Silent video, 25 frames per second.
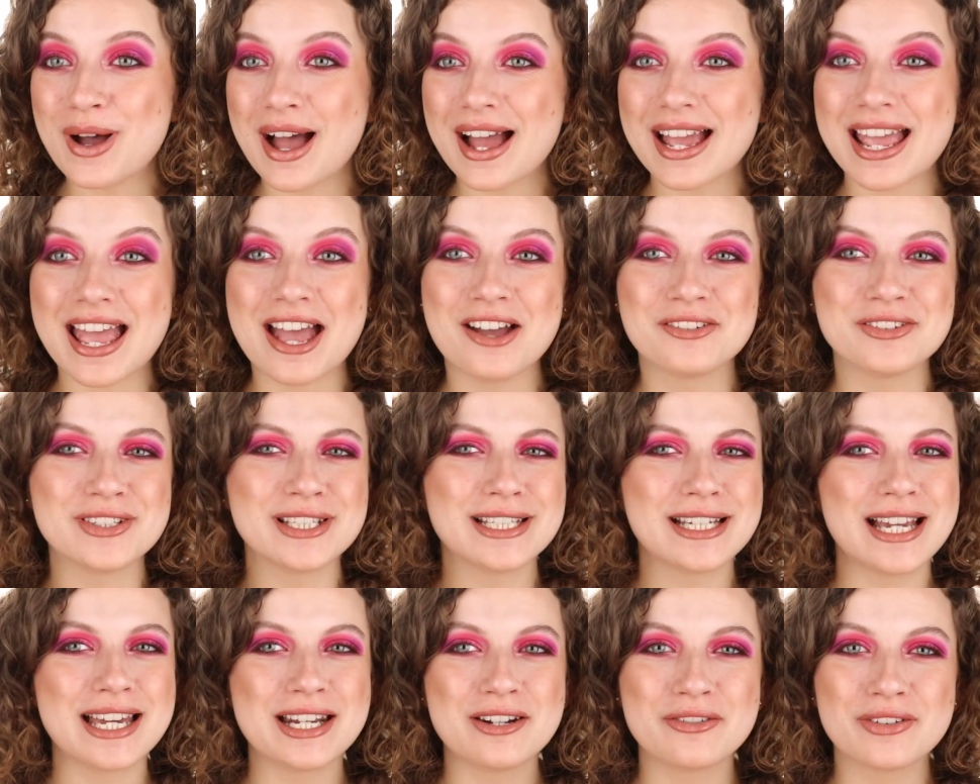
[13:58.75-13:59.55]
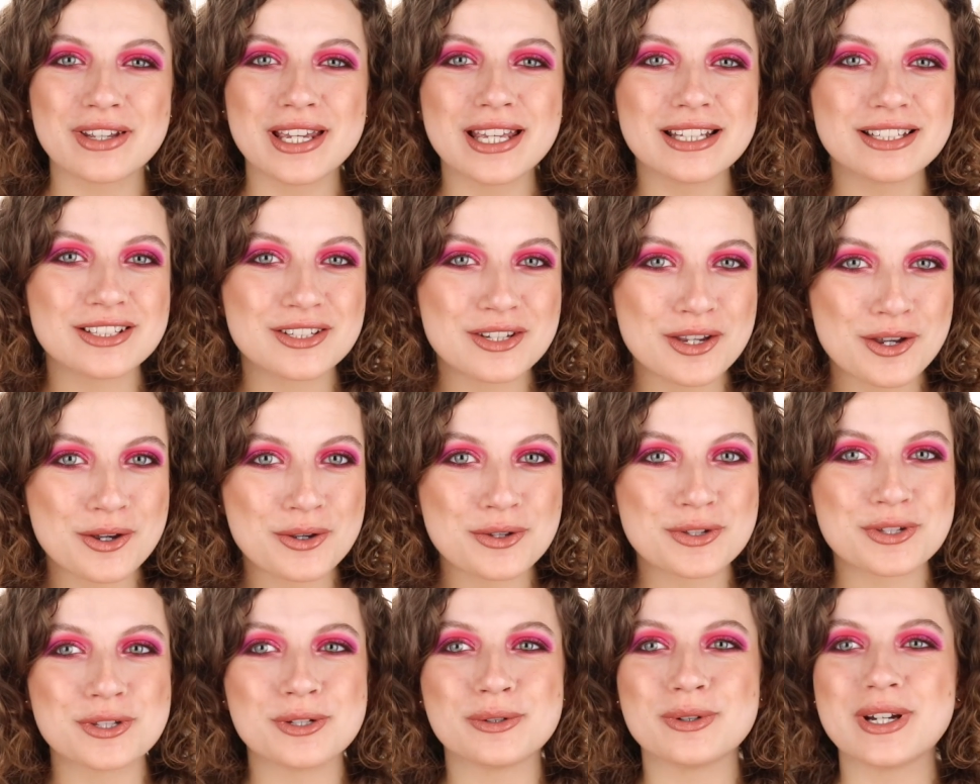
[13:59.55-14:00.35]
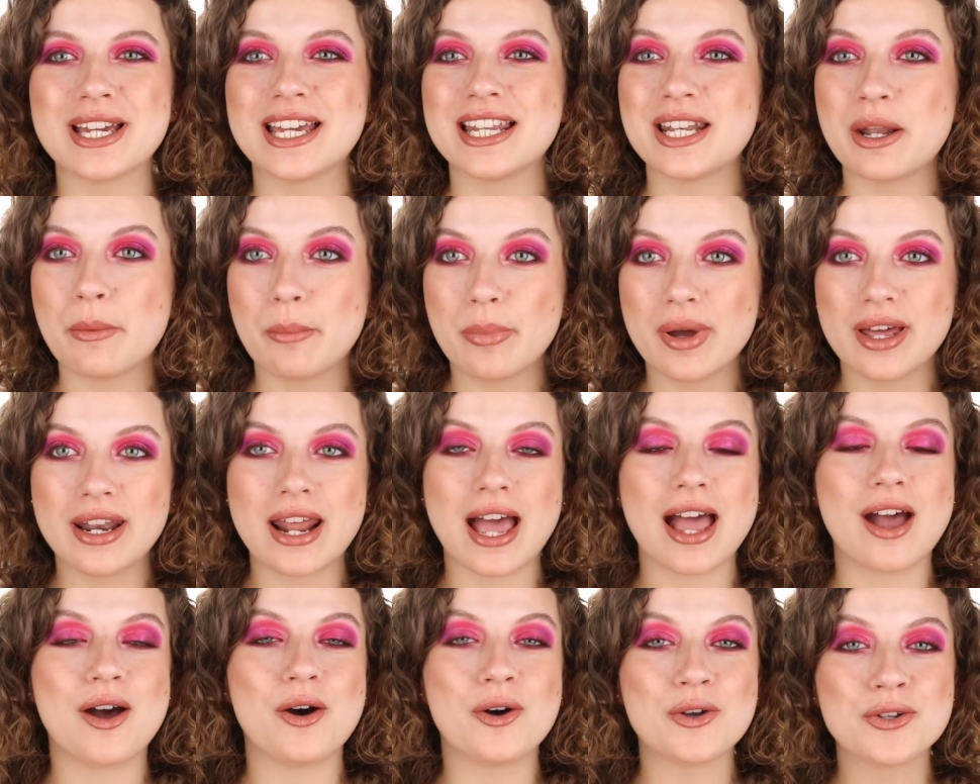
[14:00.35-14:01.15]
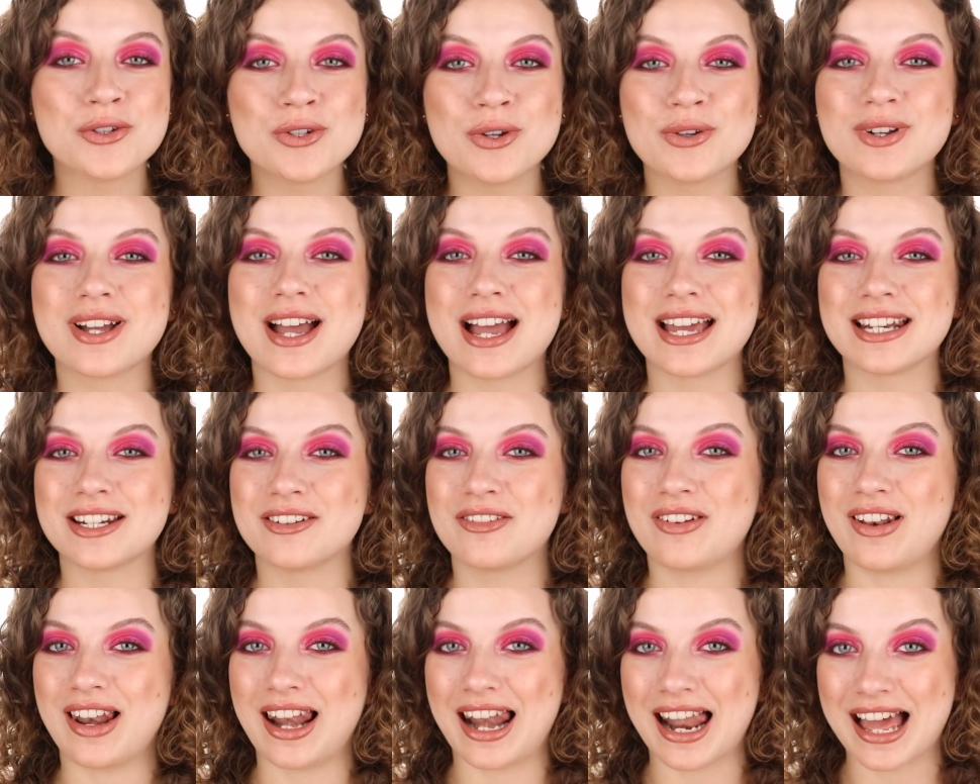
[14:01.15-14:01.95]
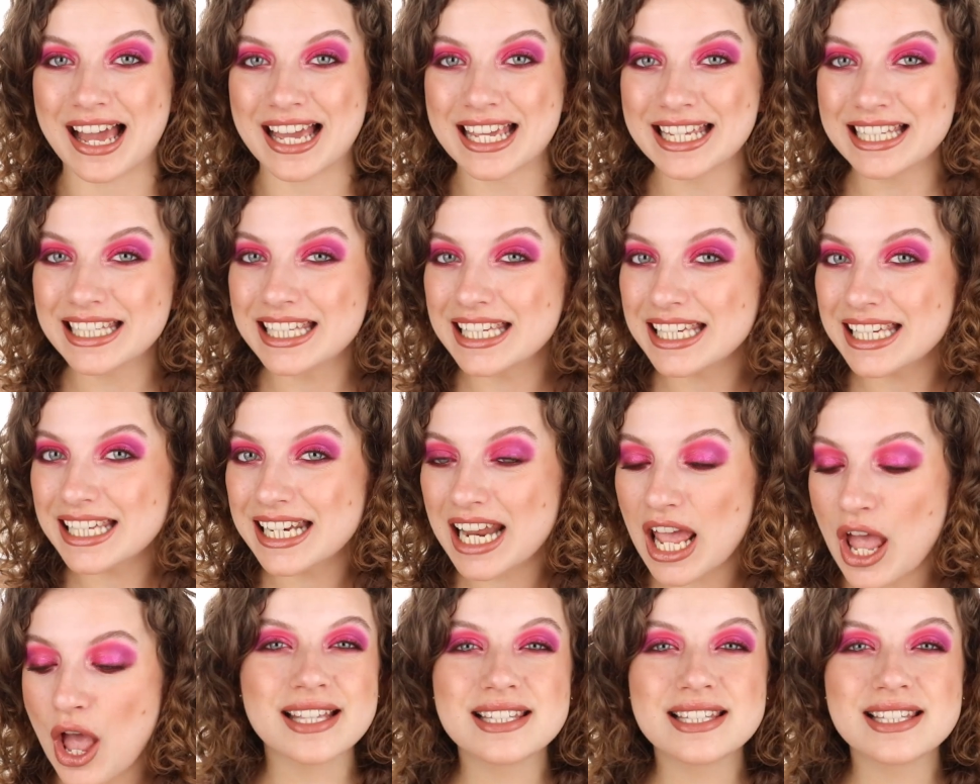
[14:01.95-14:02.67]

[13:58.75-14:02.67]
I have to kind of get used to it, but I also kind of like it.